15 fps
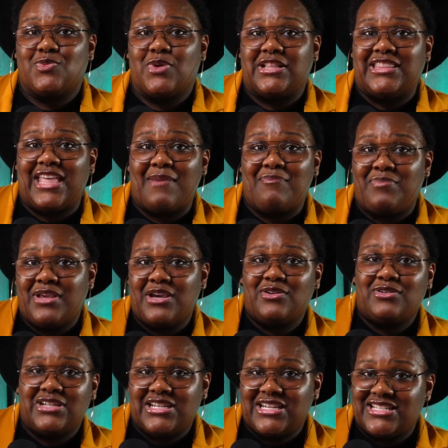what? That
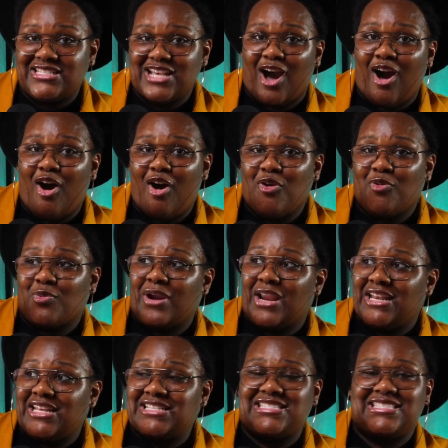building is
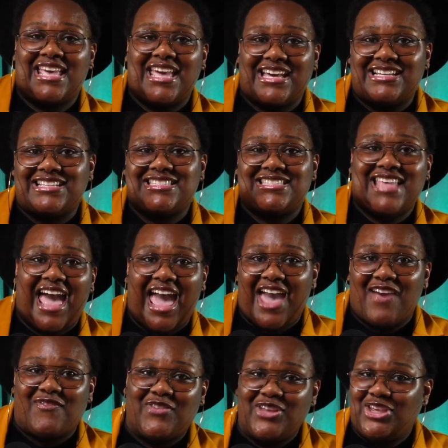already set
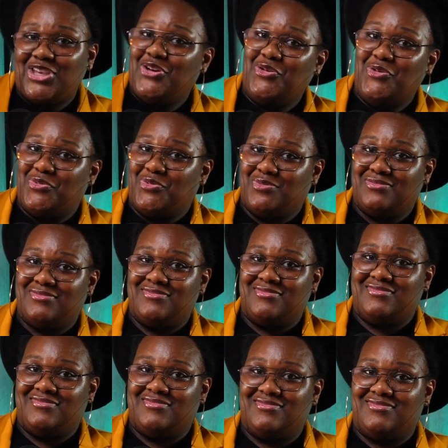aside for you.
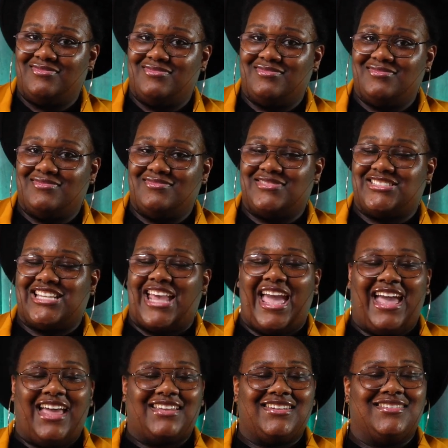
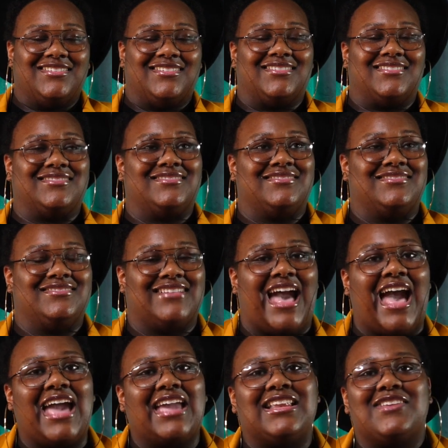Child, look,
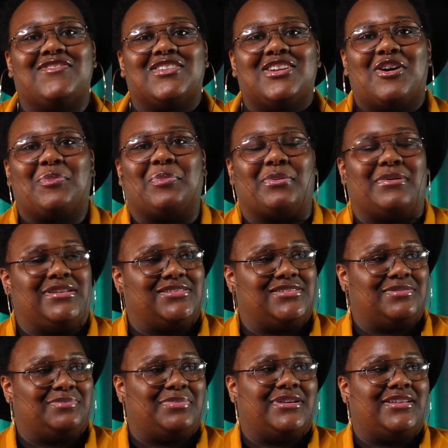I ain't even no
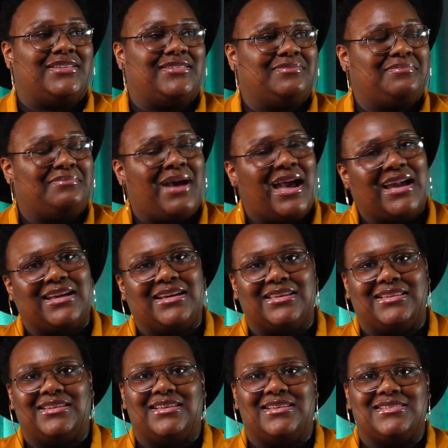preacher, but my
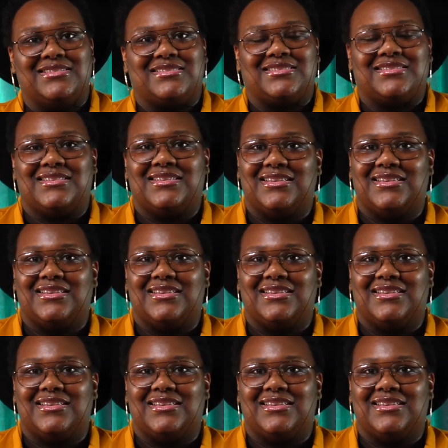goodness,